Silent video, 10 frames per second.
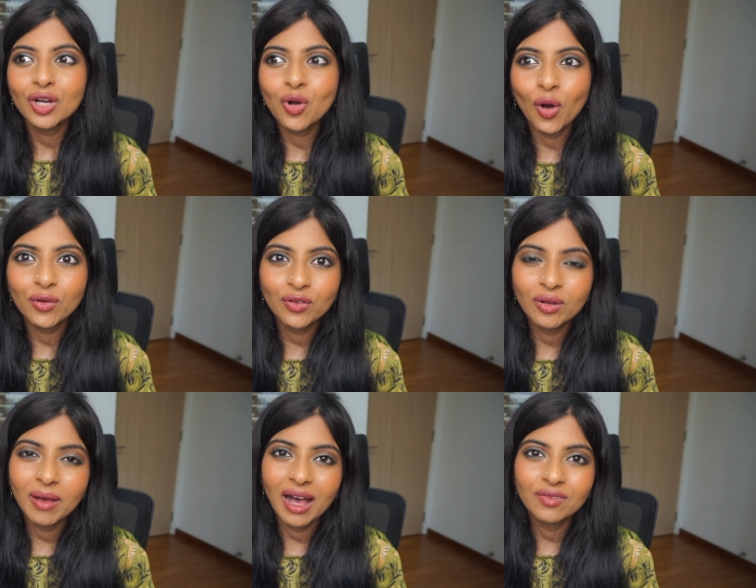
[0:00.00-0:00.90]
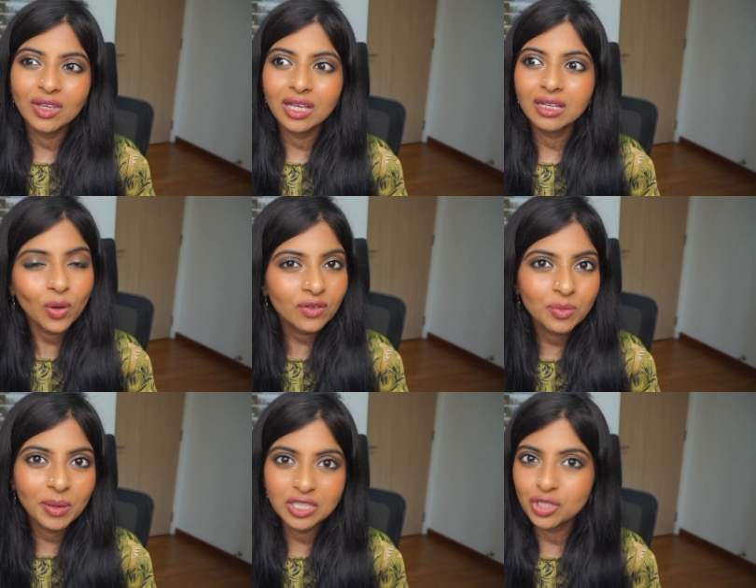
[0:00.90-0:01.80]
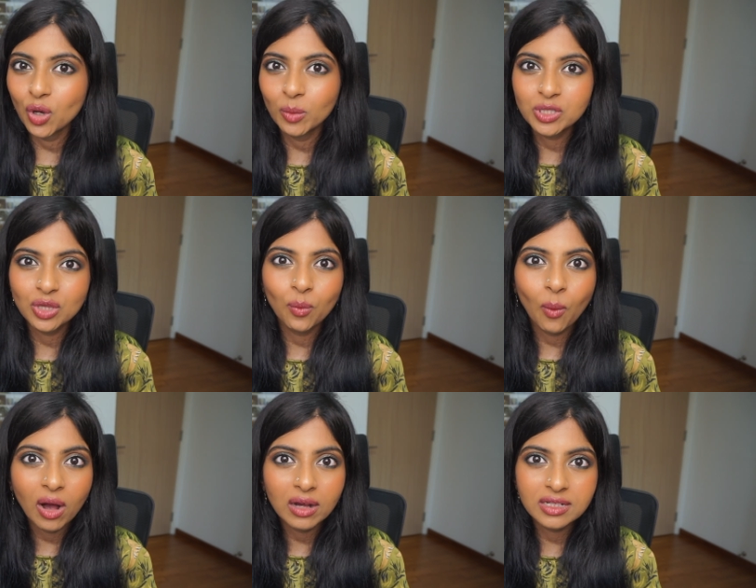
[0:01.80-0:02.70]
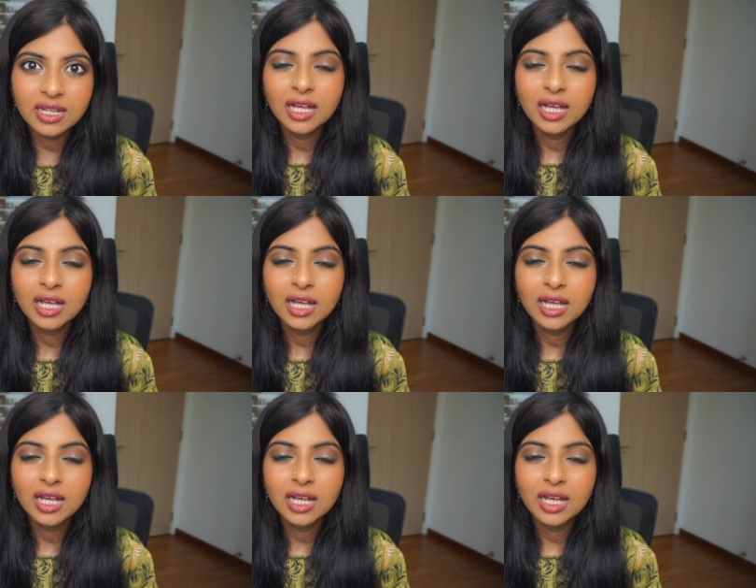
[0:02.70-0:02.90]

gone from having one of the best jobs in the world